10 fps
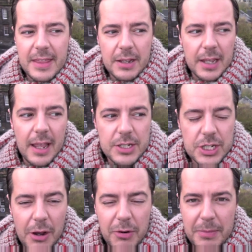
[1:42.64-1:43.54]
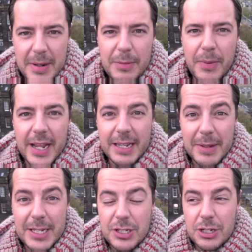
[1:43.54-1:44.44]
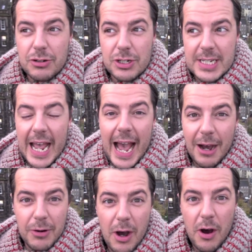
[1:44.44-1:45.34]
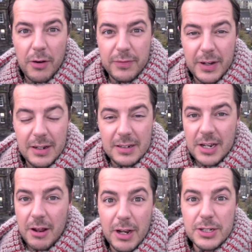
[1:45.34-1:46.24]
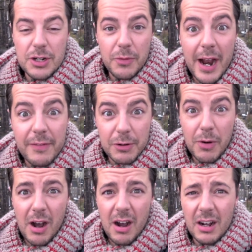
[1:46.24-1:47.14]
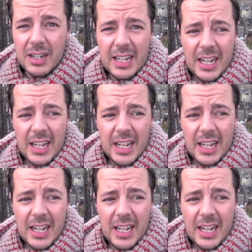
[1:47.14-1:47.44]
think to go on a mini break means that you just get out of, you know, London or wherever you are,